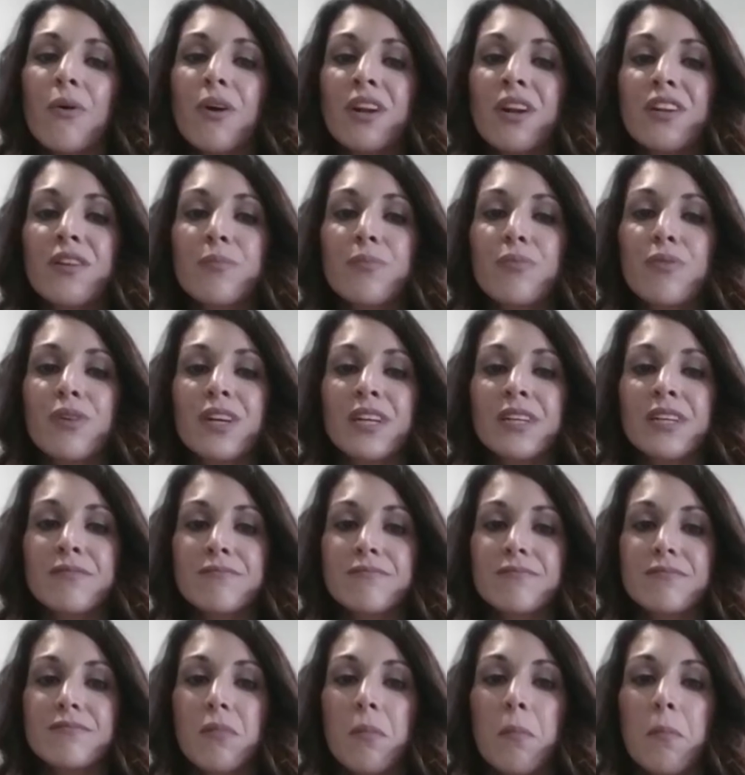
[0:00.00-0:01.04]
to bring
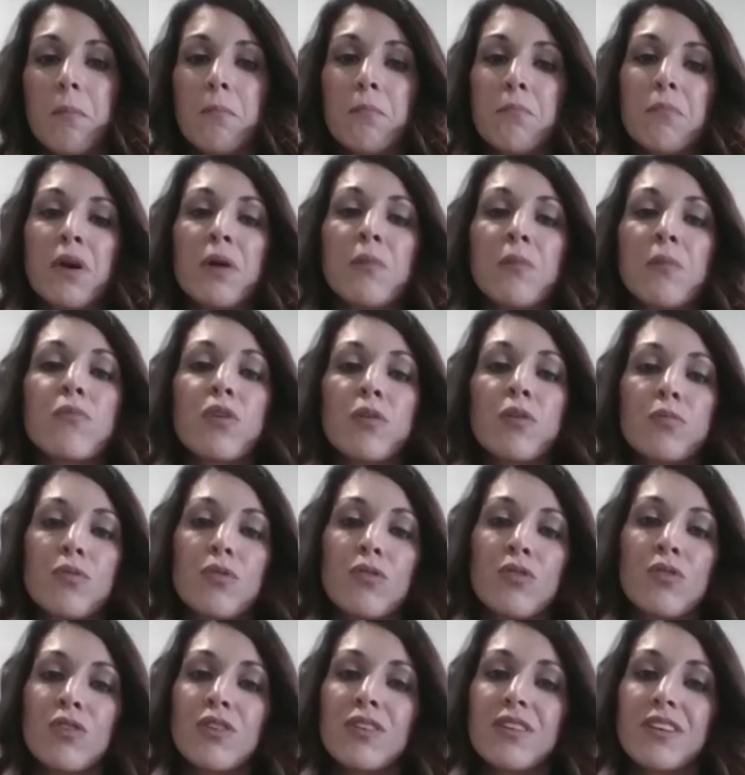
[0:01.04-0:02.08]

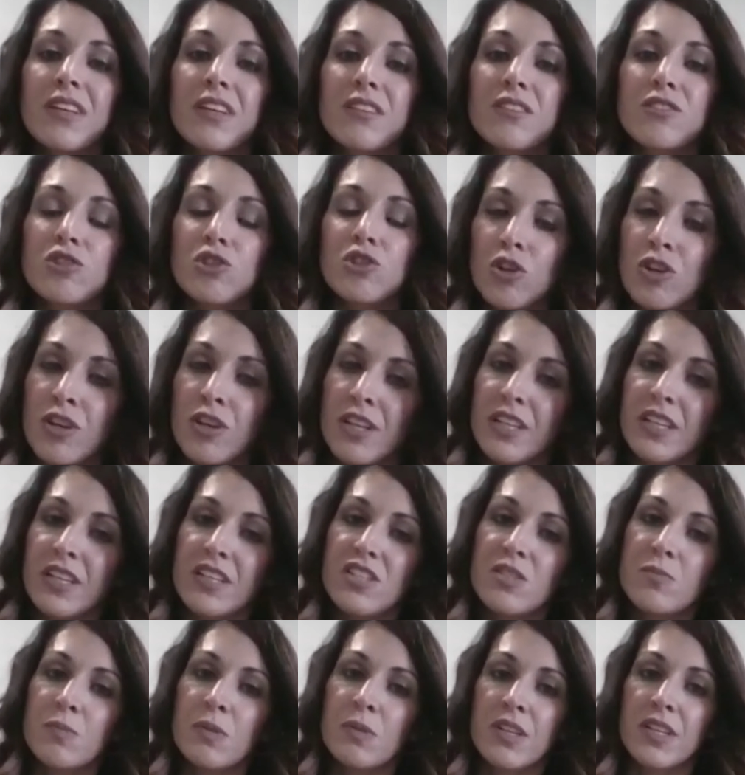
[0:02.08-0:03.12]
memorable learning
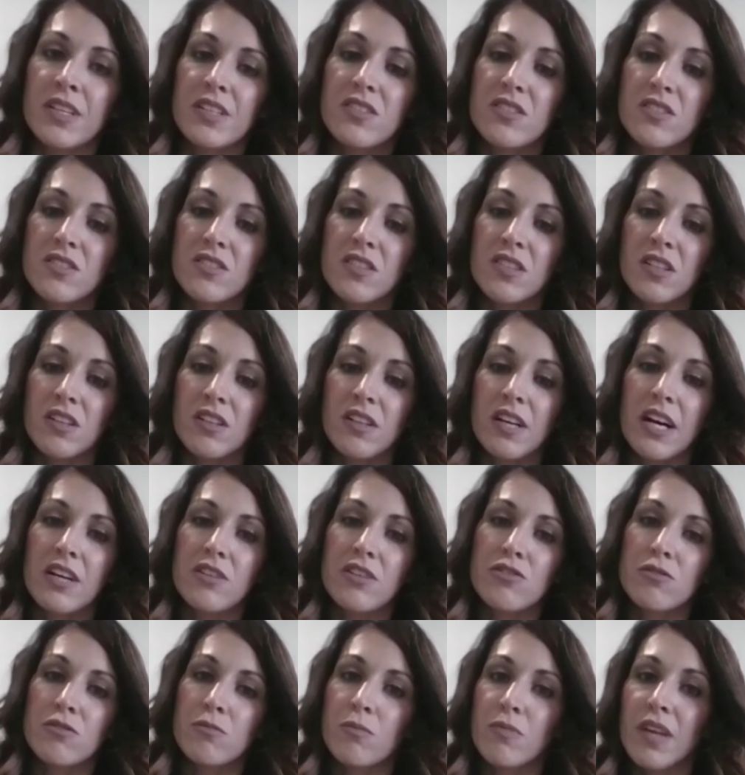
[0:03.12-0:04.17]
experiences to the
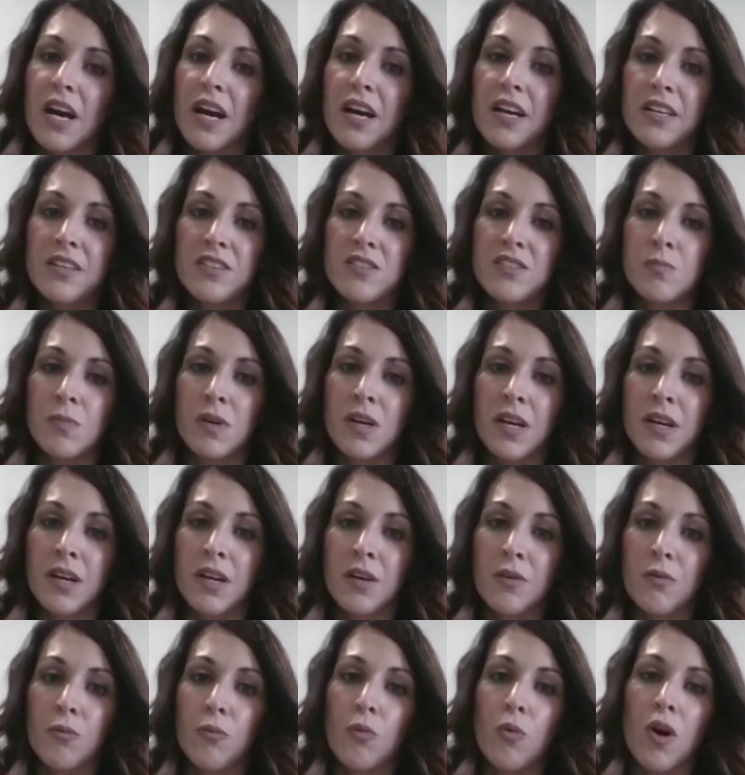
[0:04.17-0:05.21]
classroom. That is my
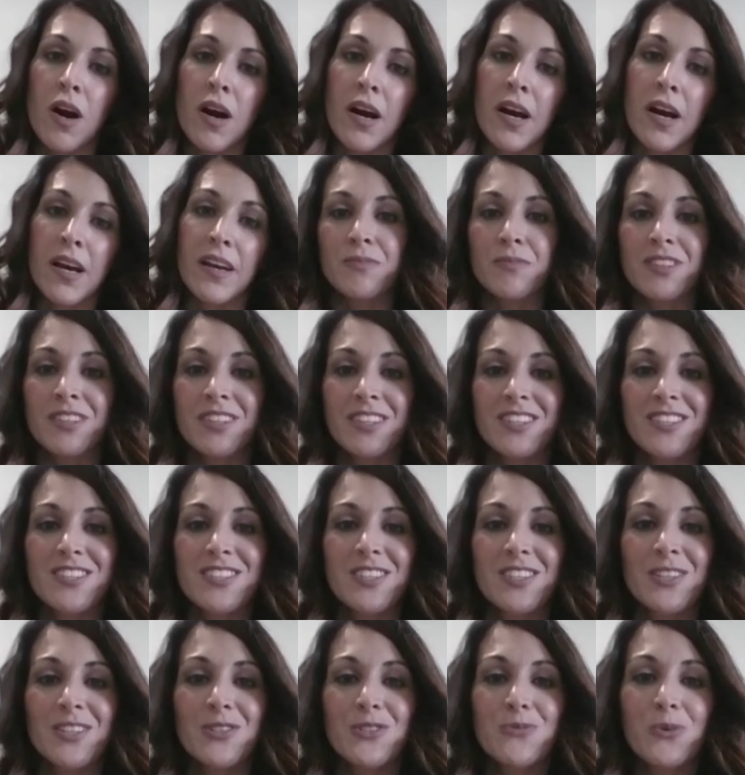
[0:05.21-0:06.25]
why. These
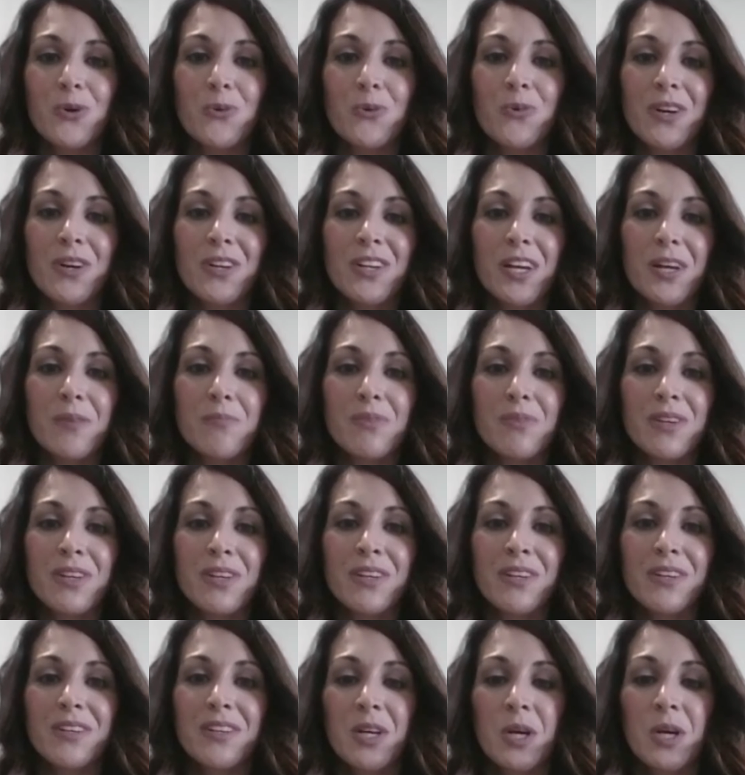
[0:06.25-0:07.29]
kiddos will one day
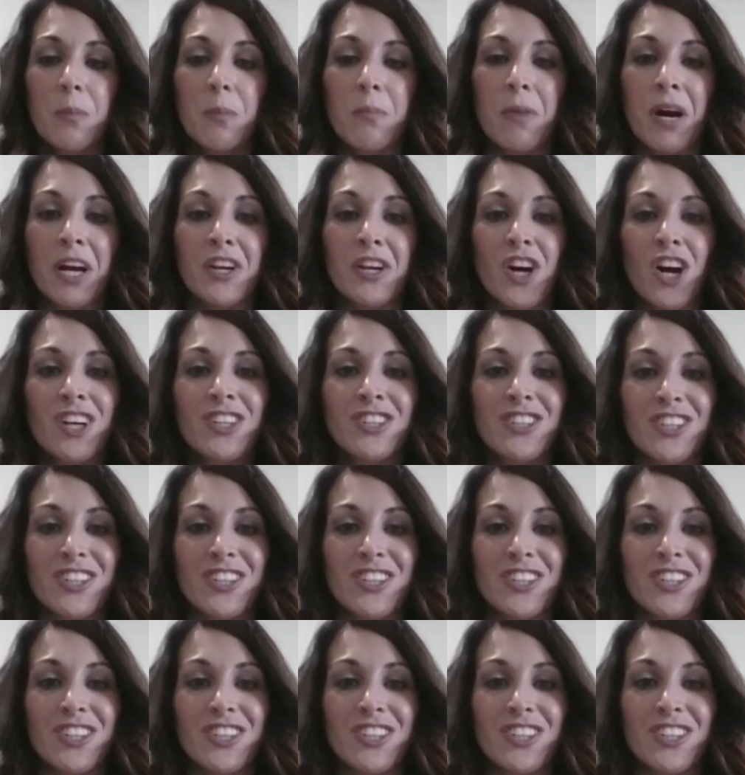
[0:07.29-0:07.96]
be my doctor,